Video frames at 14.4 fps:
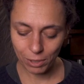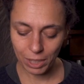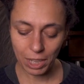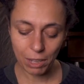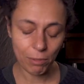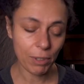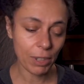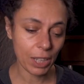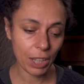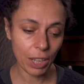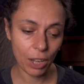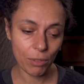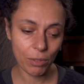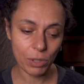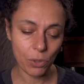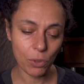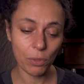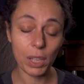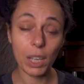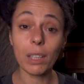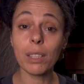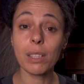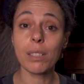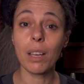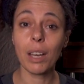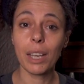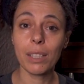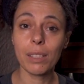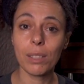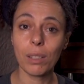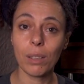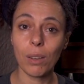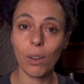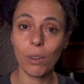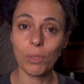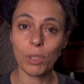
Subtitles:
And the infinity cove is sort of the other side of